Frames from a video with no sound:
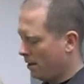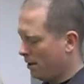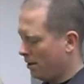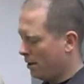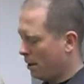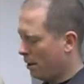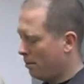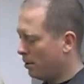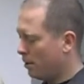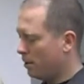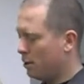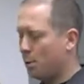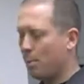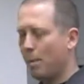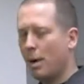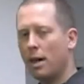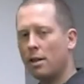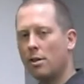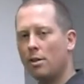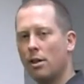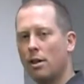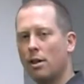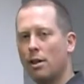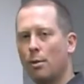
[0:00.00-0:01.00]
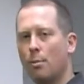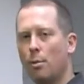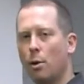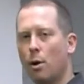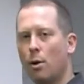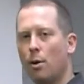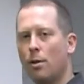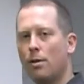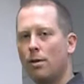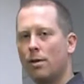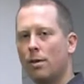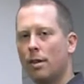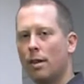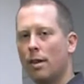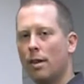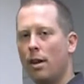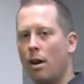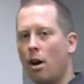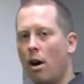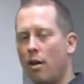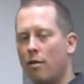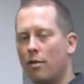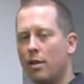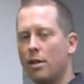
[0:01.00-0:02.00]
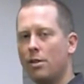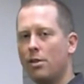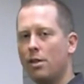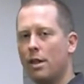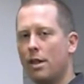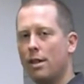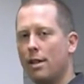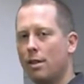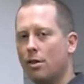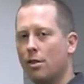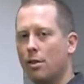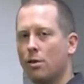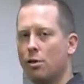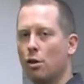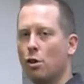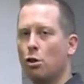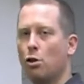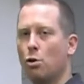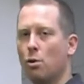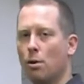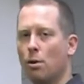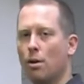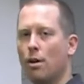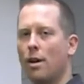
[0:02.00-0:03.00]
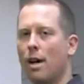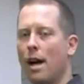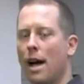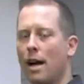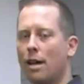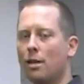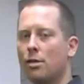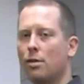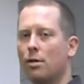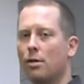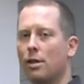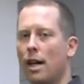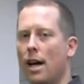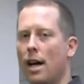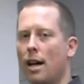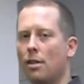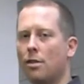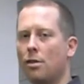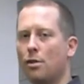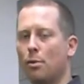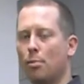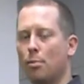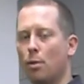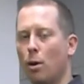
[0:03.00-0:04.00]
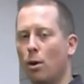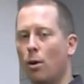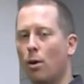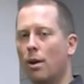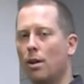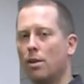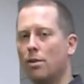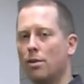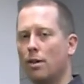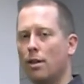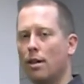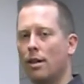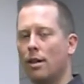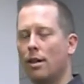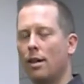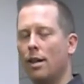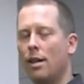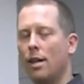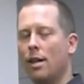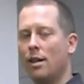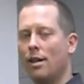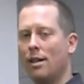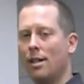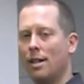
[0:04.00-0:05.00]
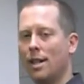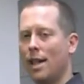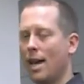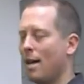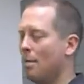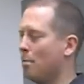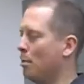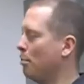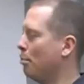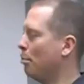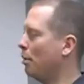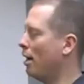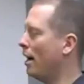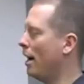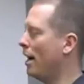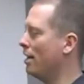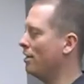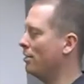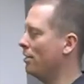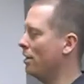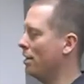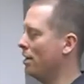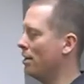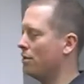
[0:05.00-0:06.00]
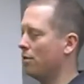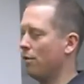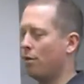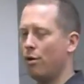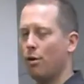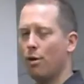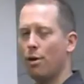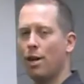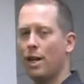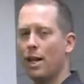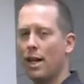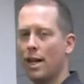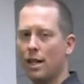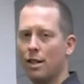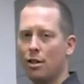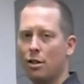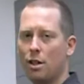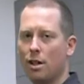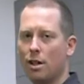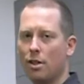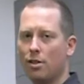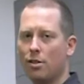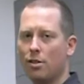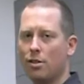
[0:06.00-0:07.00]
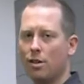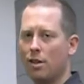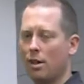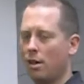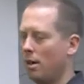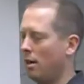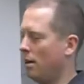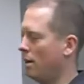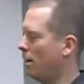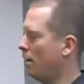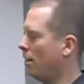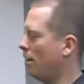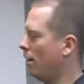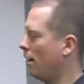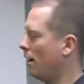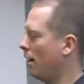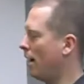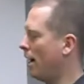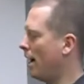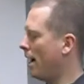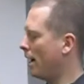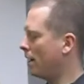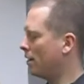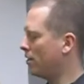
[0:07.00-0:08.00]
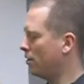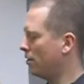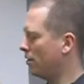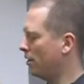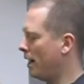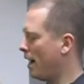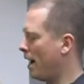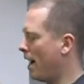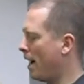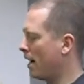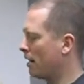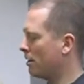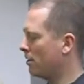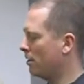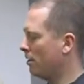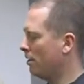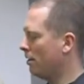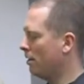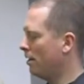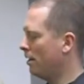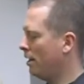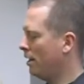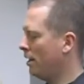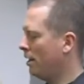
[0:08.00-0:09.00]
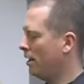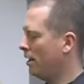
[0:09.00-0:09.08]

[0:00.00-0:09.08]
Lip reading: Some of the specs on the bow, obviously this is a shorter axle-to-axle bow, as the name implies. It is 30 inches axle-to-axle.